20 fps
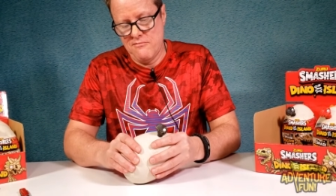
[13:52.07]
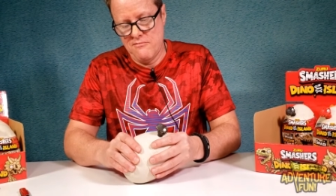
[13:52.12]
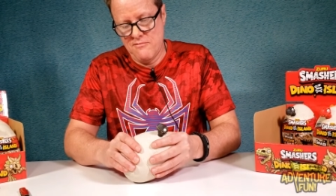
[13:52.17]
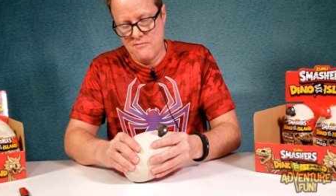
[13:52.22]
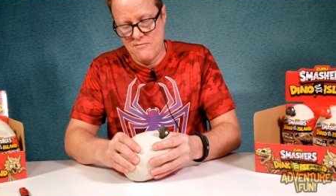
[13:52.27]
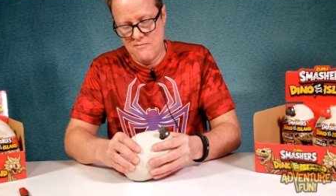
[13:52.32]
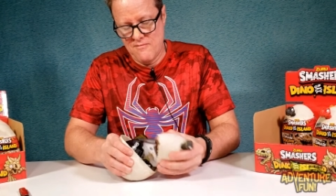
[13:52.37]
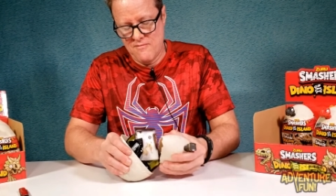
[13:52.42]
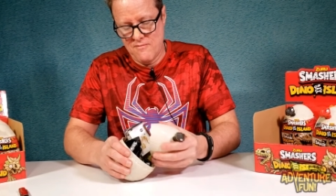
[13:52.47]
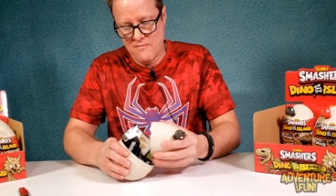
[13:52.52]

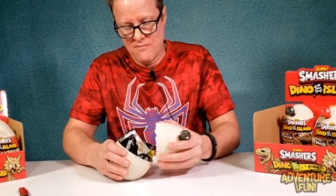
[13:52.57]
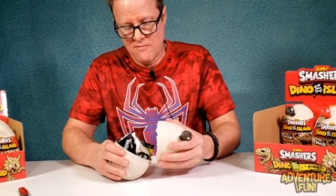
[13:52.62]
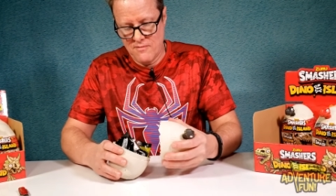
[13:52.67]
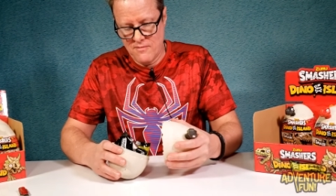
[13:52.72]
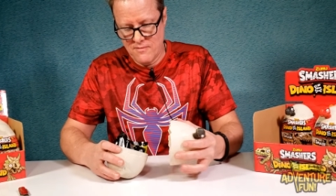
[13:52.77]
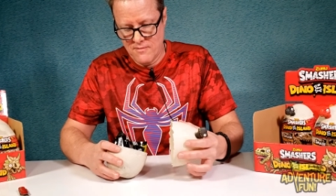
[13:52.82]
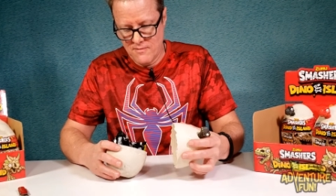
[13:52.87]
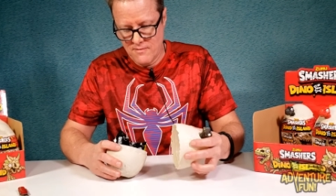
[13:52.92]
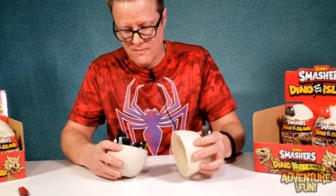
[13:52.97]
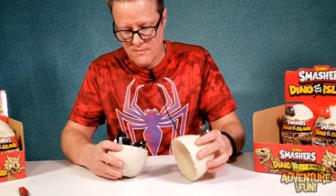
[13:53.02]
I think the
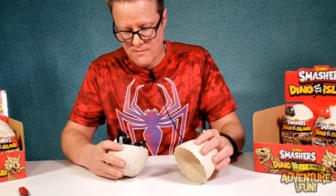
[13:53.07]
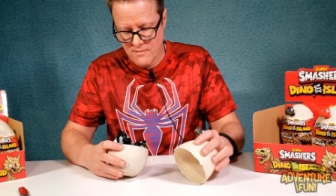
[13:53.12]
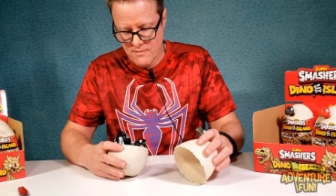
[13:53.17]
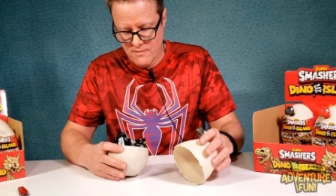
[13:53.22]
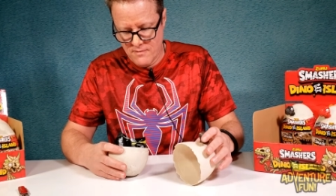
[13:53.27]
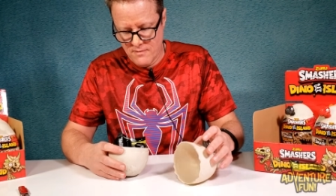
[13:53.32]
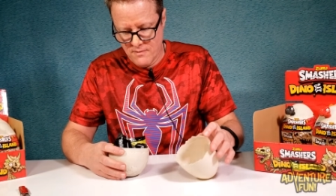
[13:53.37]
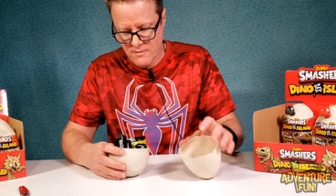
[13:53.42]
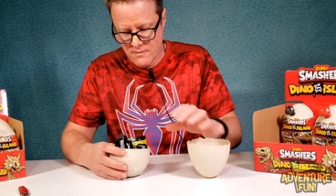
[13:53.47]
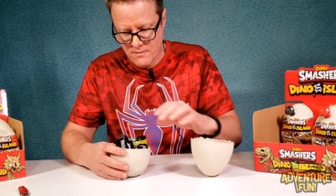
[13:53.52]
T-Rex
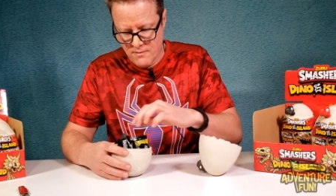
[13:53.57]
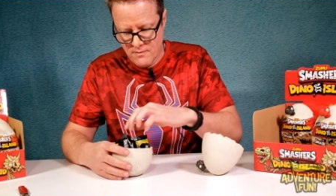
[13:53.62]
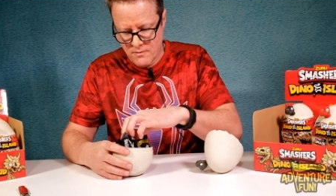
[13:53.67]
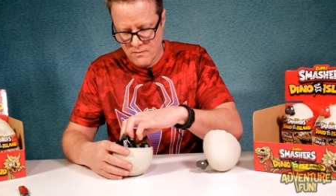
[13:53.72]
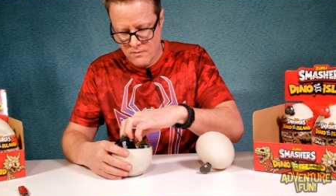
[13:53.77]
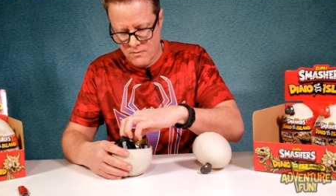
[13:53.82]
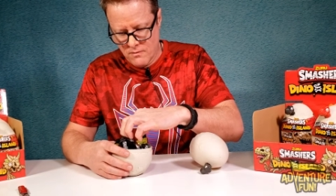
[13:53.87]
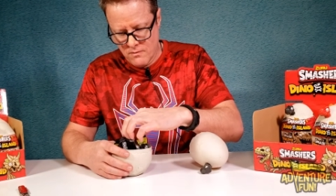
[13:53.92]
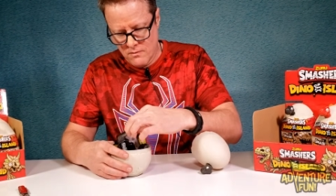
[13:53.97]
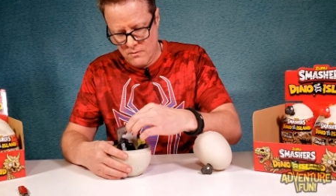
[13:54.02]
is in the
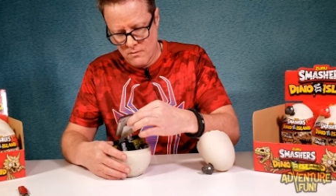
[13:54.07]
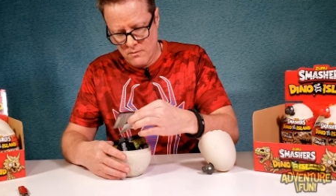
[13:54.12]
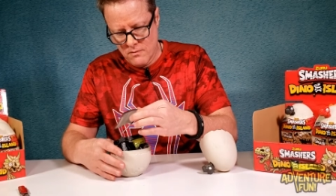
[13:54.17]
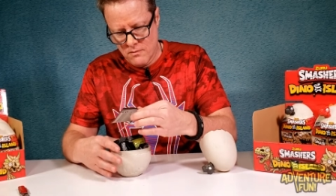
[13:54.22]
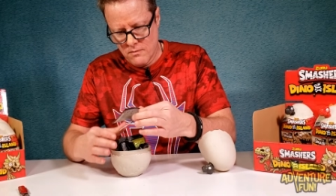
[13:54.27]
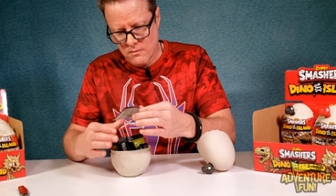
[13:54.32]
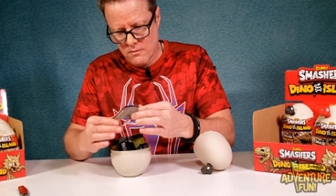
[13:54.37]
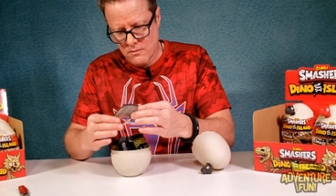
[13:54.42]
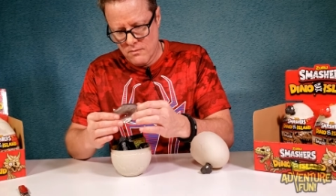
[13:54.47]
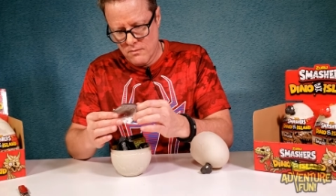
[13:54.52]
black.
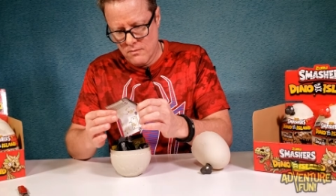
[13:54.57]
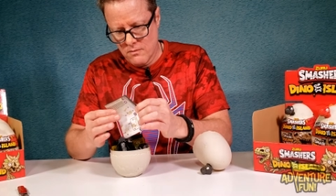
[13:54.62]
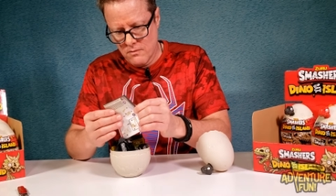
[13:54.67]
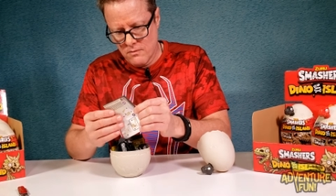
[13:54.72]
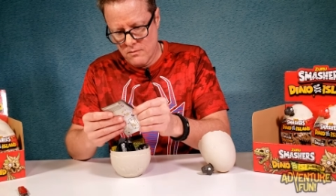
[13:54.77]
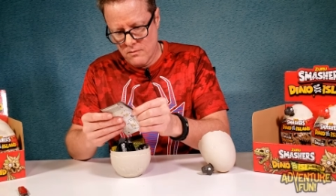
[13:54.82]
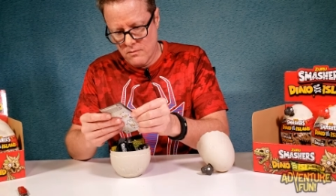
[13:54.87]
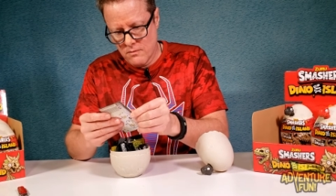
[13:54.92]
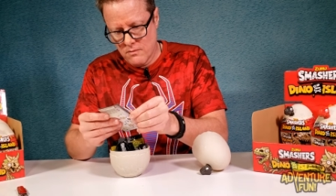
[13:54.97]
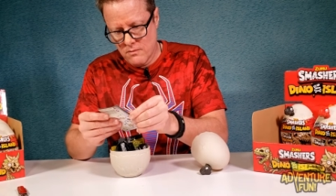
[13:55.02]
So if
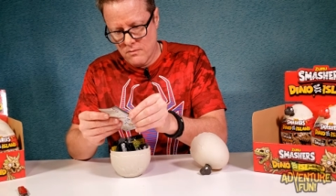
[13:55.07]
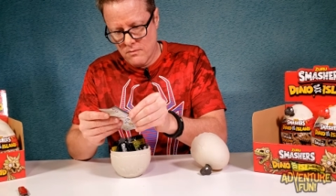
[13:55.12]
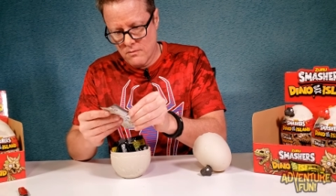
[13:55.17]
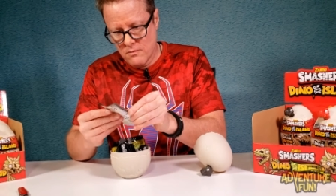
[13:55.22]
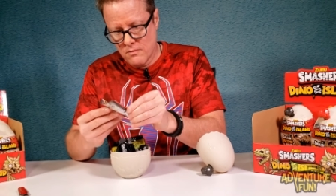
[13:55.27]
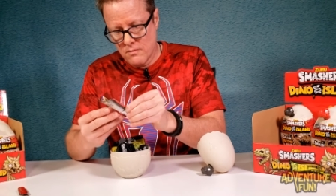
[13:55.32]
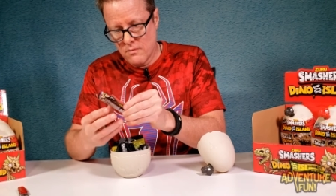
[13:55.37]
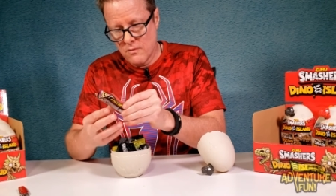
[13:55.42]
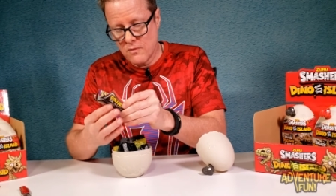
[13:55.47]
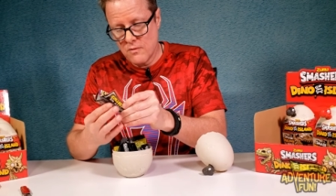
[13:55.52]
the
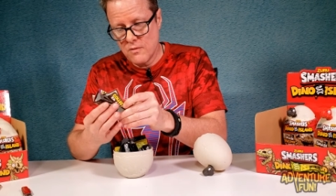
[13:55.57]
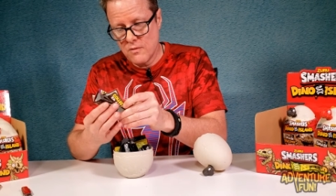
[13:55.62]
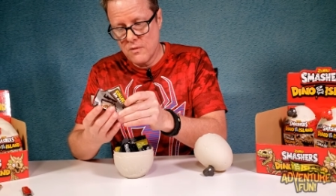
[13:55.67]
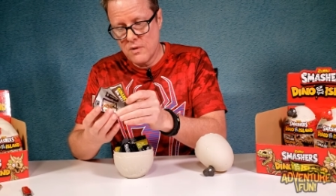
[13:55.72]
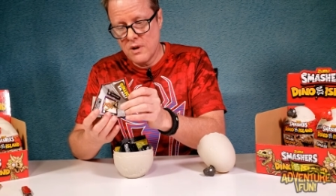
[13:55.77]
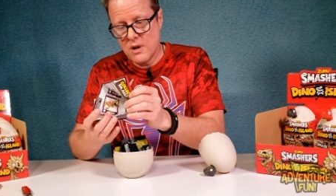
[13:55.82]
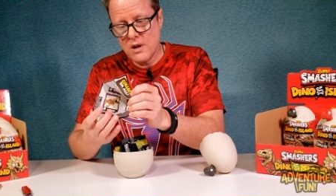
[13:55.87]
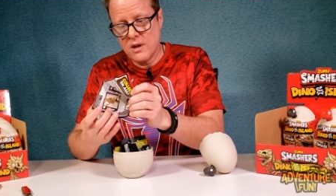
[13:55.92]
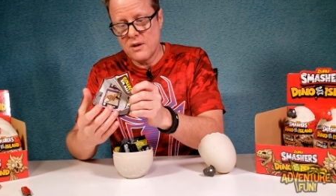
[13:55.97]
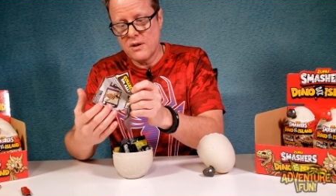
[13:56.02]
T-Rex is in
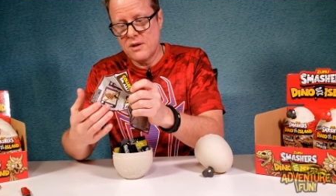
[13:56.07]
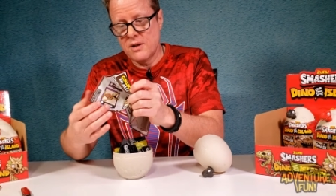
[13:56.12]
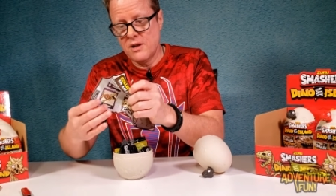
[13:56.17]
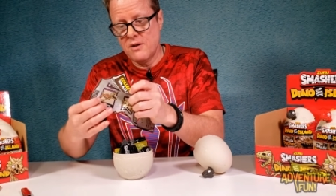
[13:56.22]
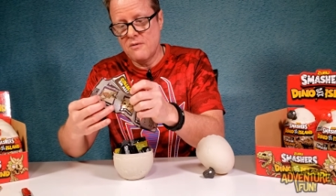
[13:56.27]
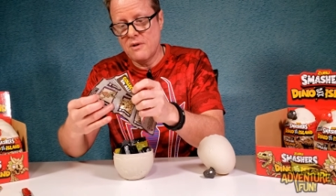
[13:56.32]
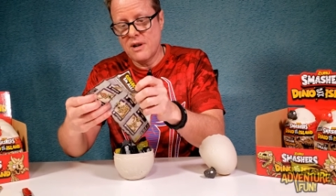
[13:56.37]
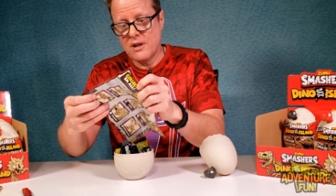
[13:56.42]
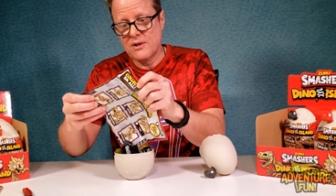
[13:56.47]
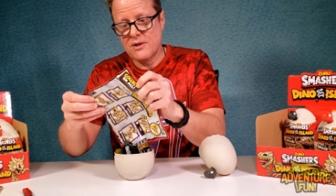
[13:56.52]
the Yeah, black. the
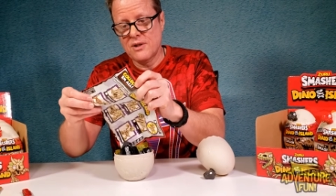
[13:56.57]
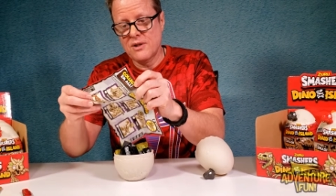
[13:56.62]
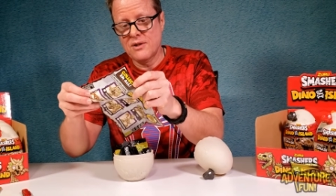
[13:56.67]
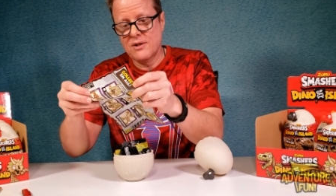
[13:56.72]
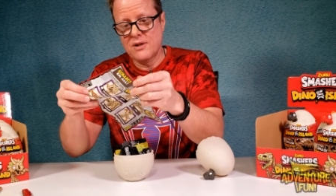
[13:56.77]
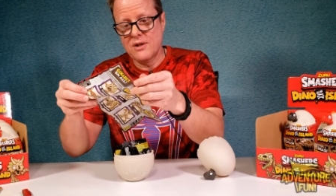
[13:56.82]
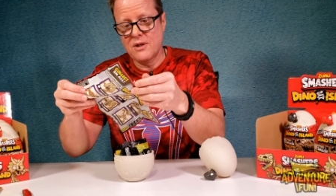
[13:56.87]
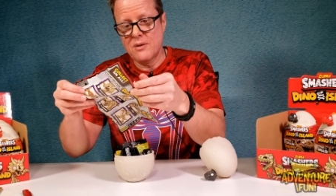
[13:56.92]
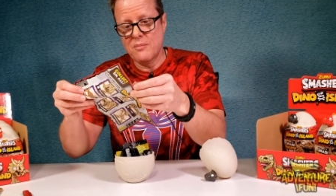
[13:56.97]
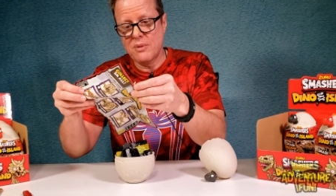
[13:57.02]
T-Rex
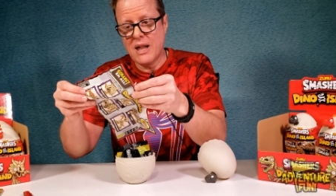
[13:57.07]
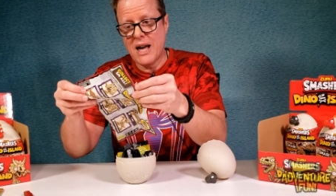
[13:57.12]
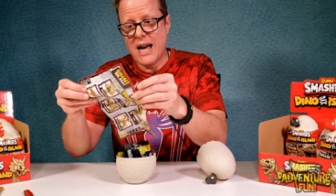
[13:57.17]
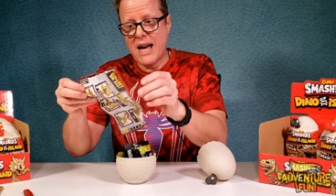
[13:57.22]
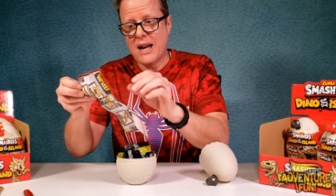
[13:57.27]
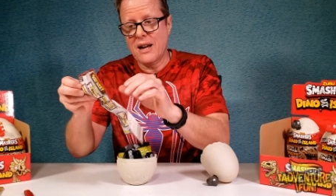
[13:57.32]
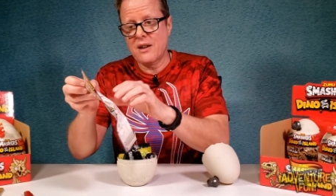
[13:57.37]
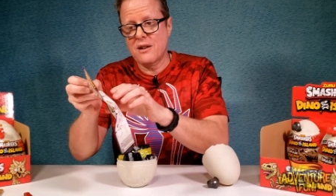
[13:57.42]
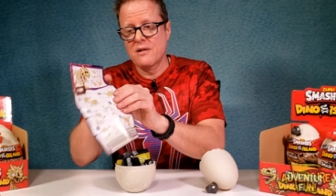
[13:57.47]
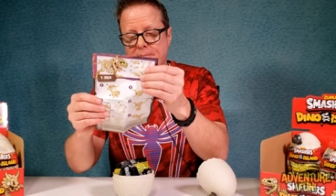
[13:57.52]
is in the
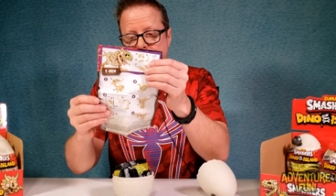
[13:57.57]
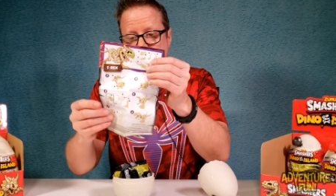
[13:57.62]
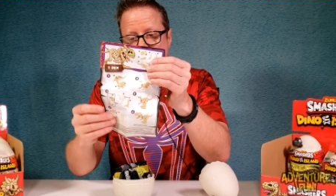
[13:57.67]
black.